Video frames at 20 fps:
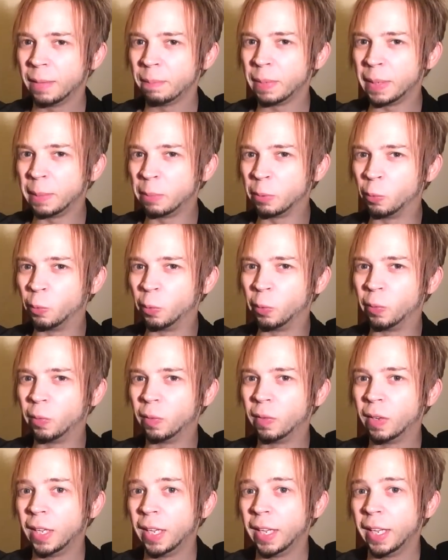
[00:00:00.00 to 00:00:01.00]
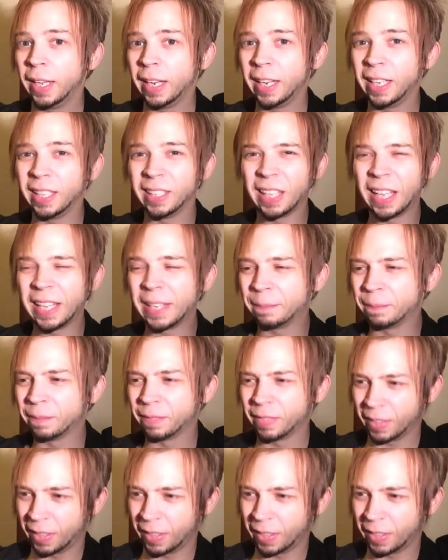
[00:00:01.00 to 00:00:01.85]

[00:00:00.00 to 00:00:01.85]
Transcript: people will, and like